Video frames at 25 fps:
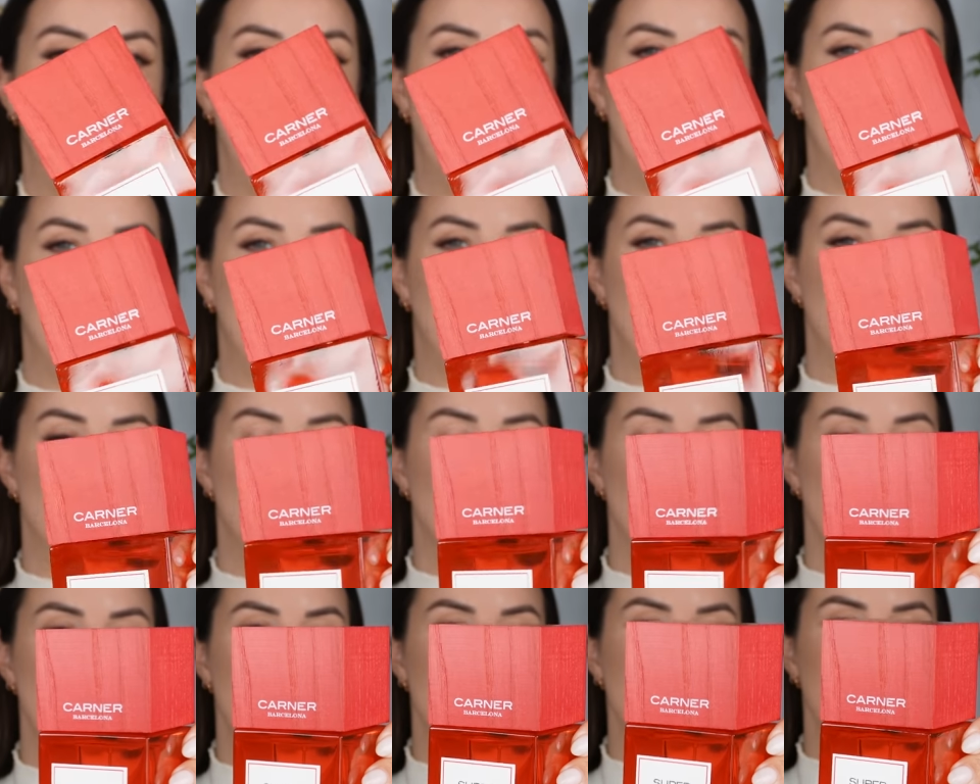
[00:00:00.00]
And I
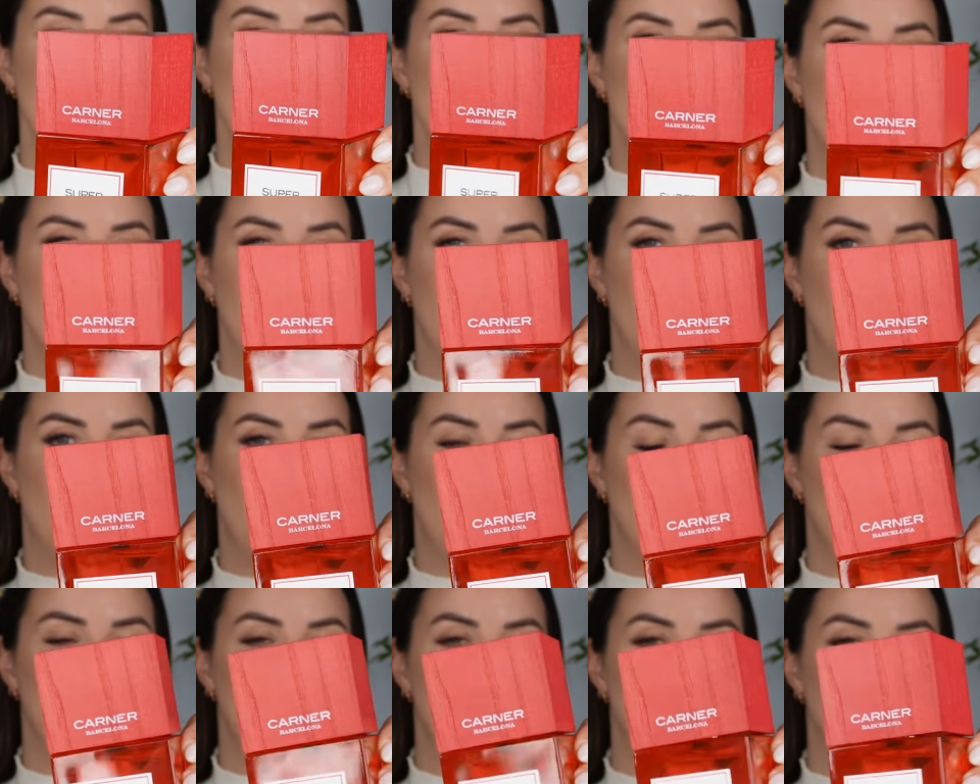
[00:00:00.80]
really
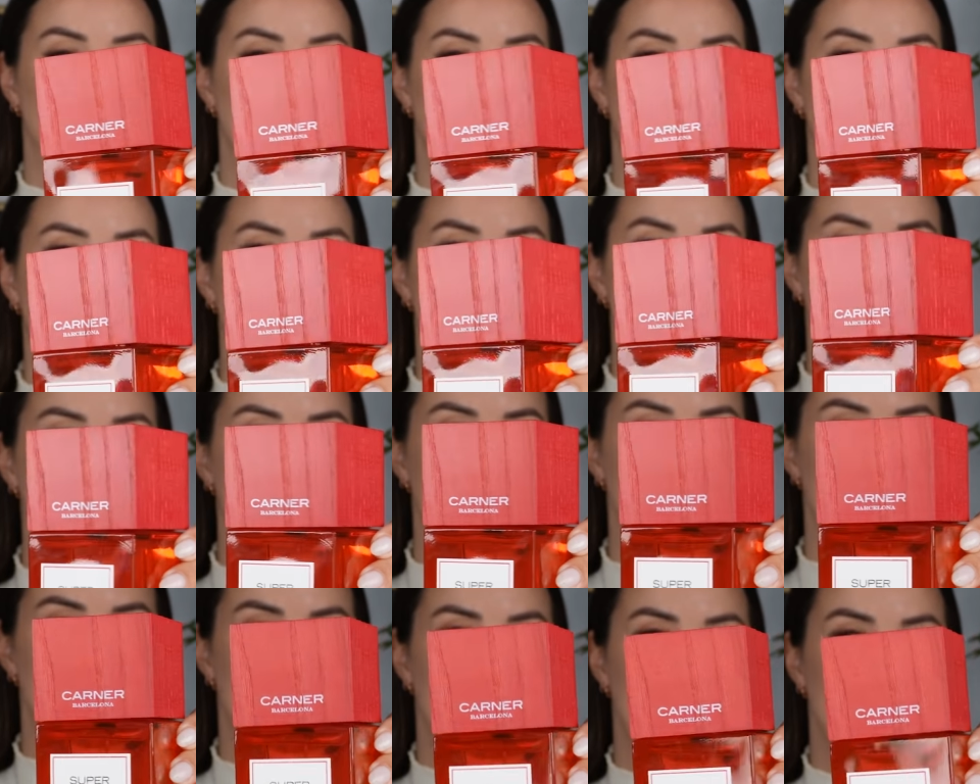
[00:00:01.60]
love that the
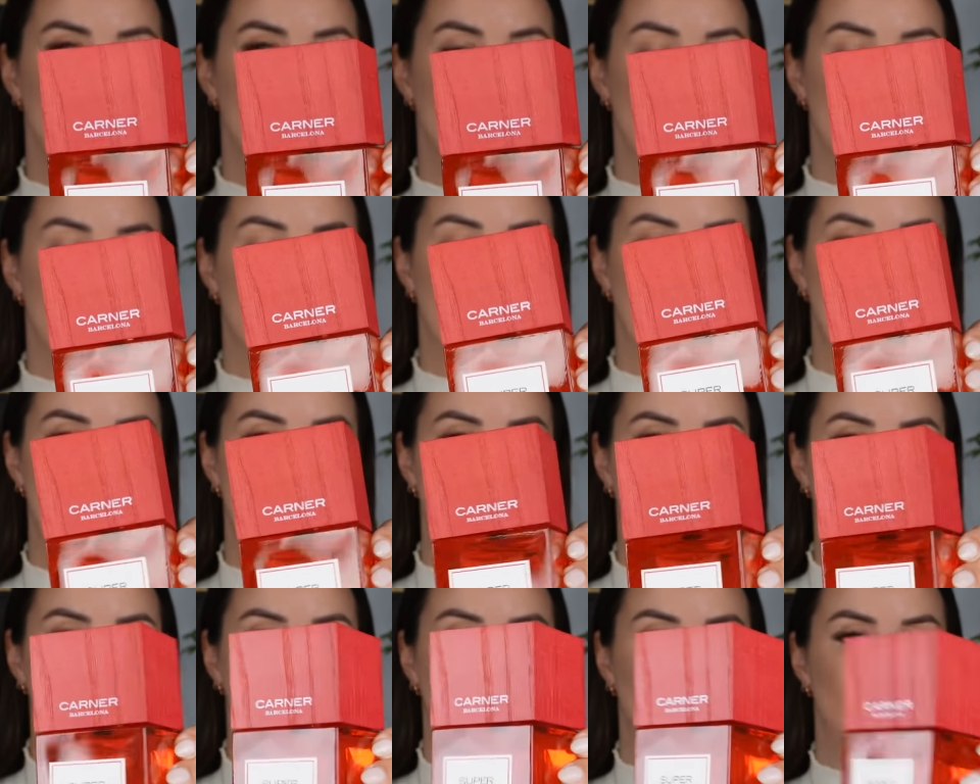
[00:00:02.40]
fragrances in this
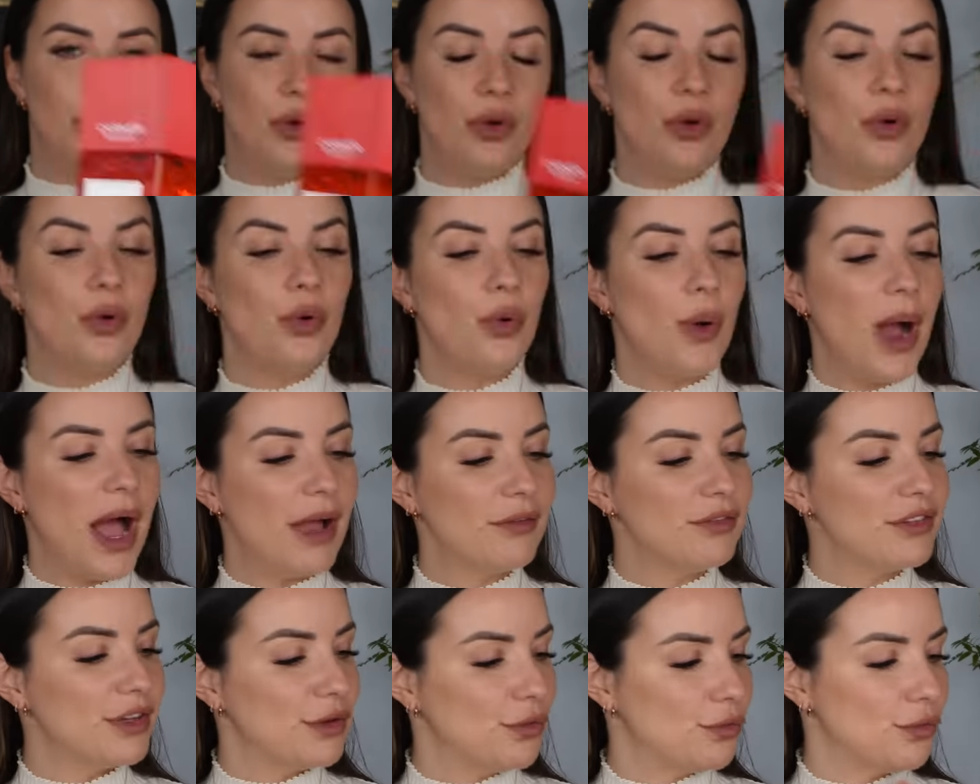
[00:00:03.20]
collection all
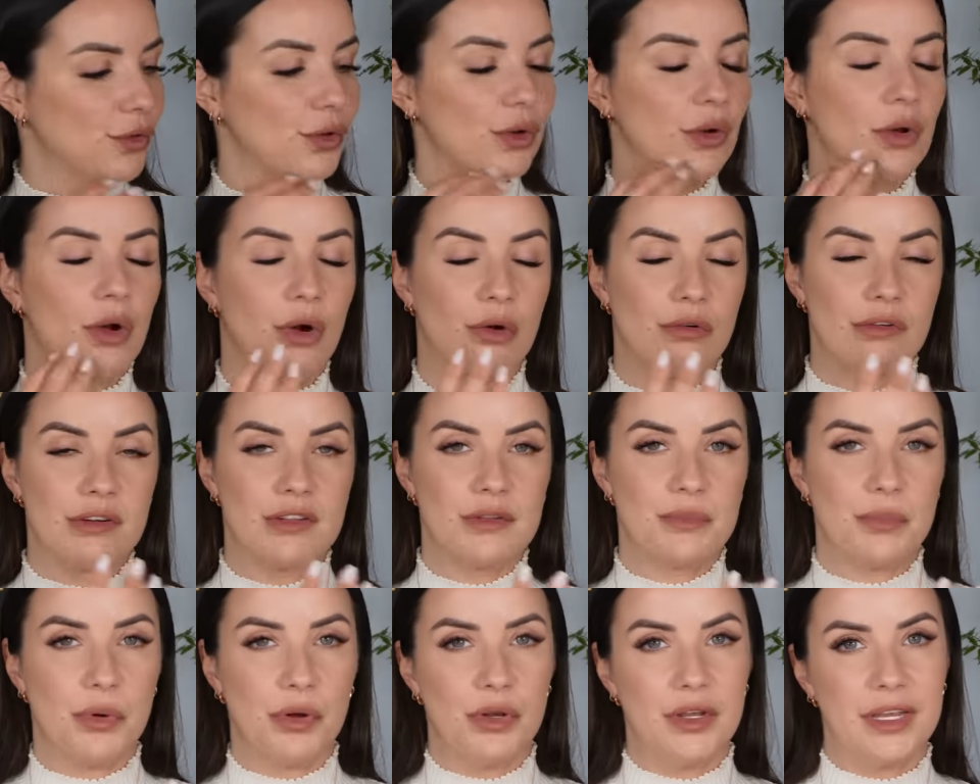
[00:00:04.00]
have different
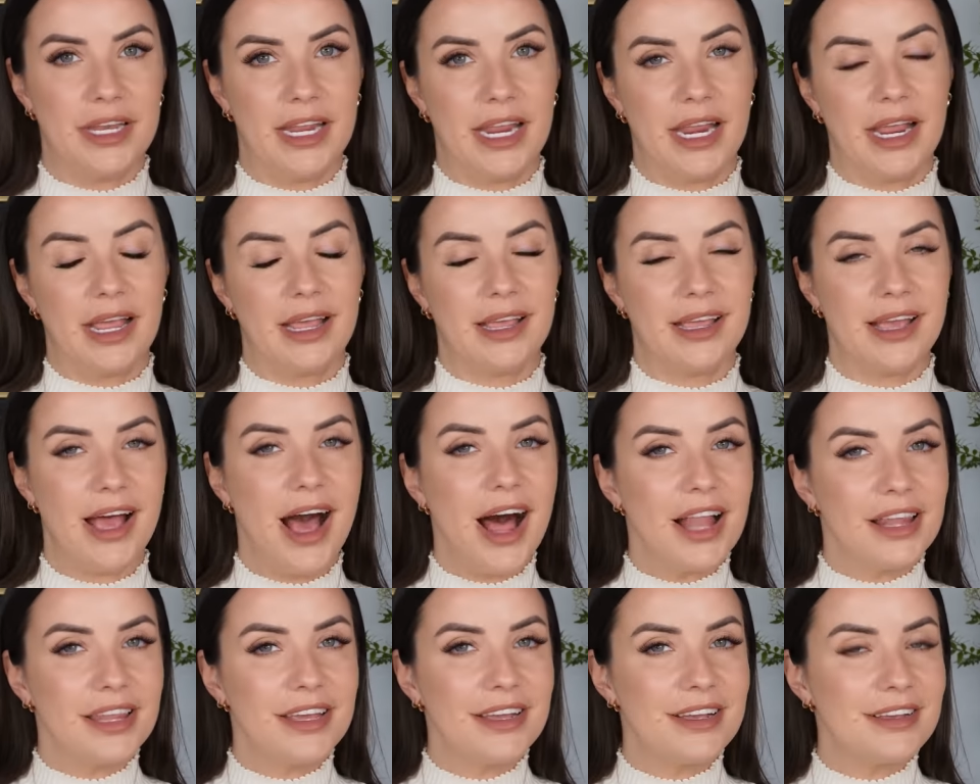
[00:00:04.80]
corresponding
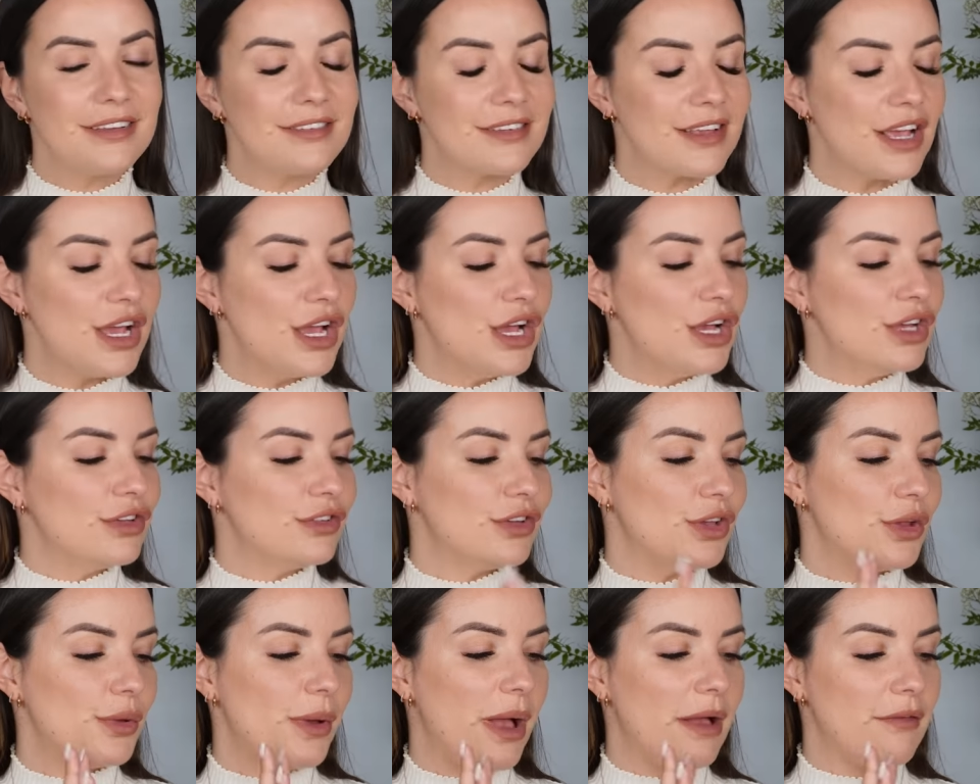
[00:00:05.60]
colors.
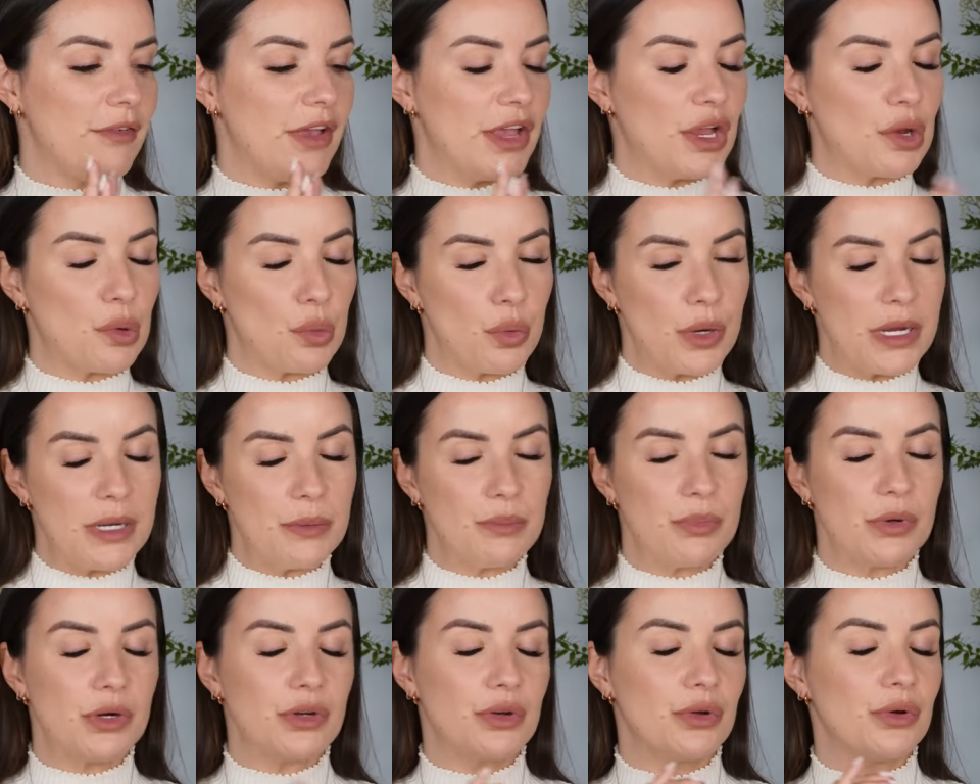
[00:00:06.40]
So you have a
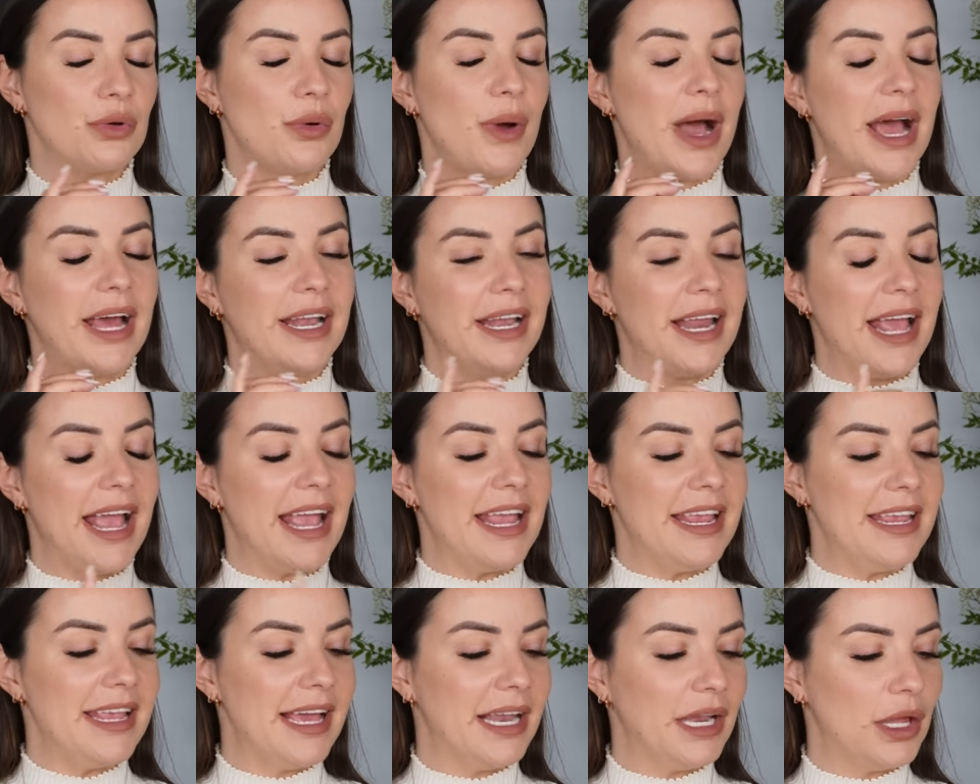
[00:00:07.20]
green bottle and
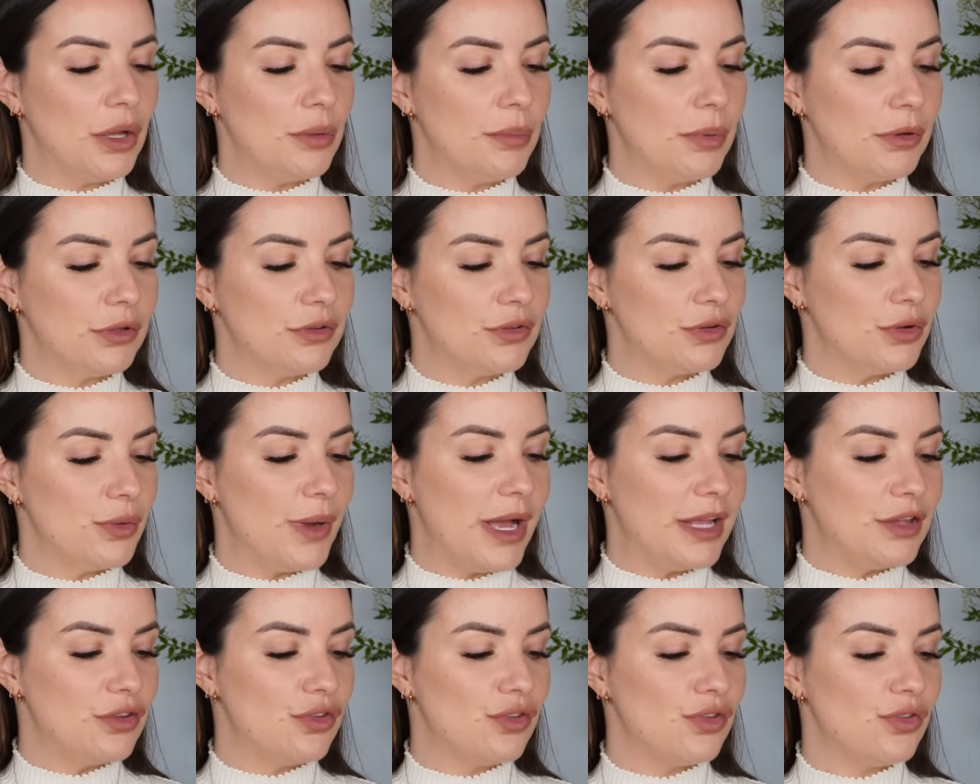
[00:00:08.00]
a yellow bottle,
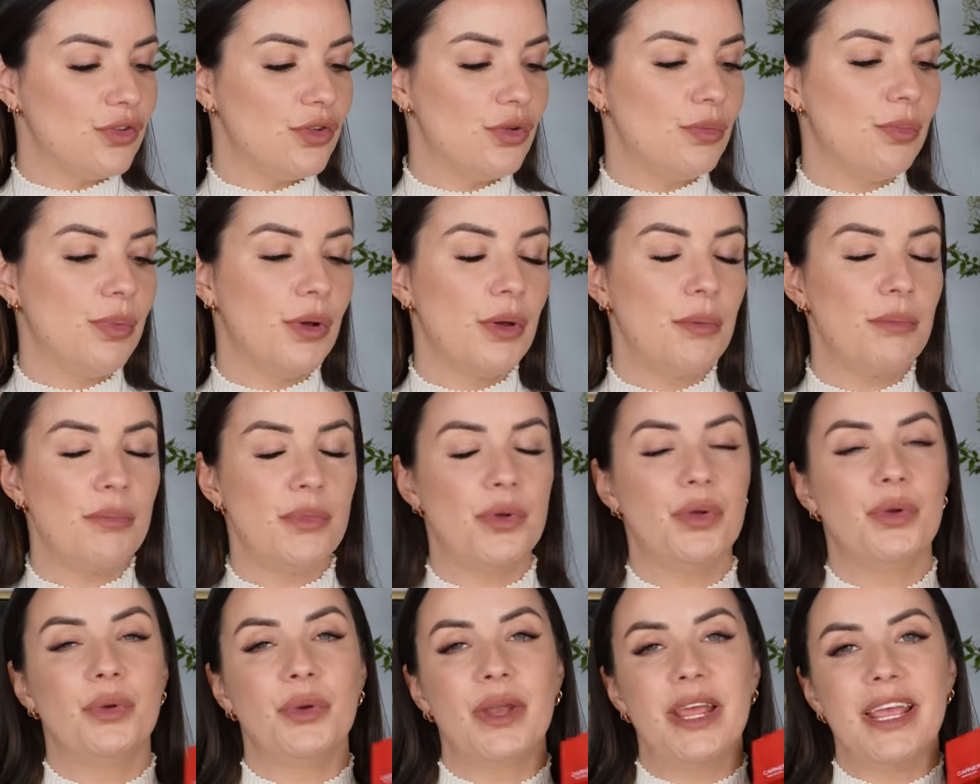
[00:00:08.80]
and
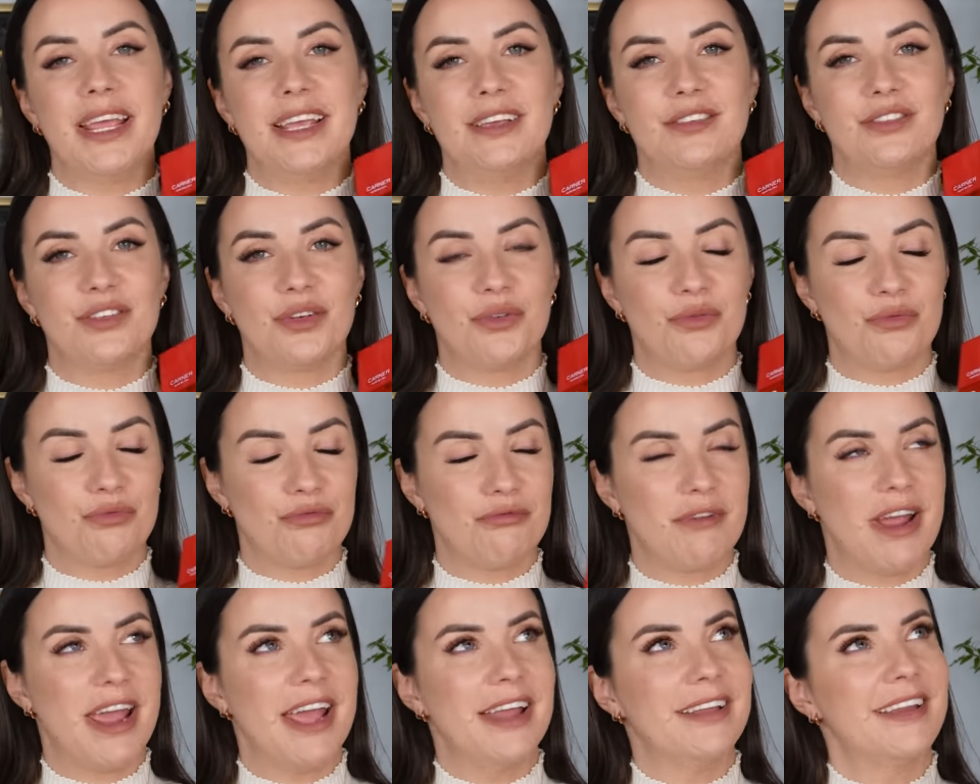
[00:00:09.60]
Supermoon is
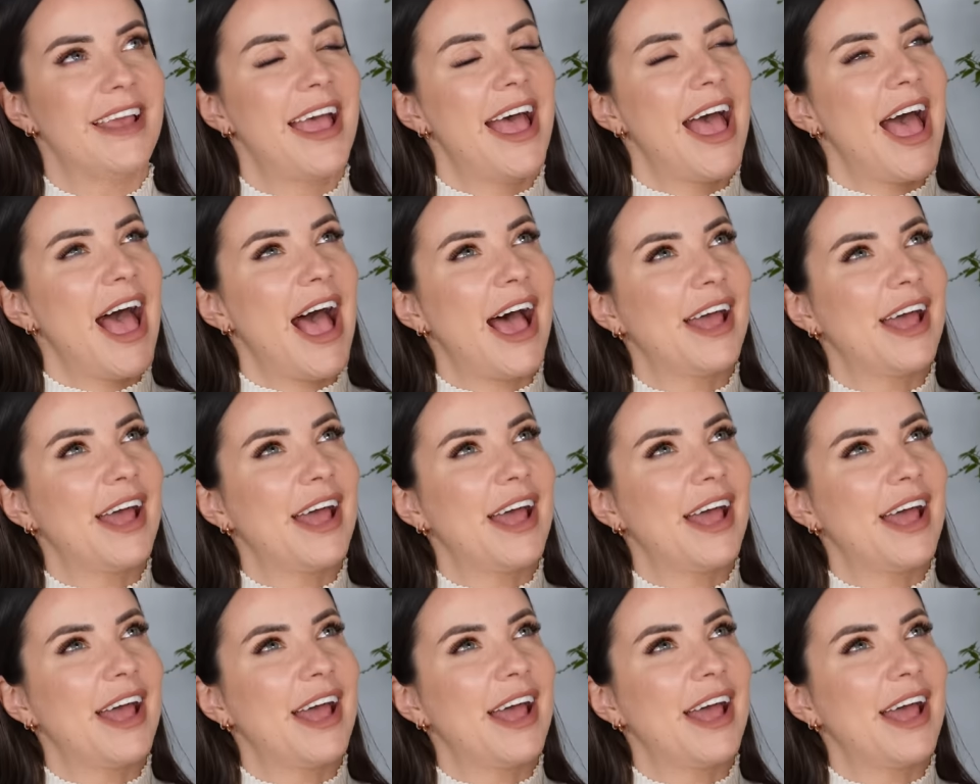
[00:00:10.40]
red.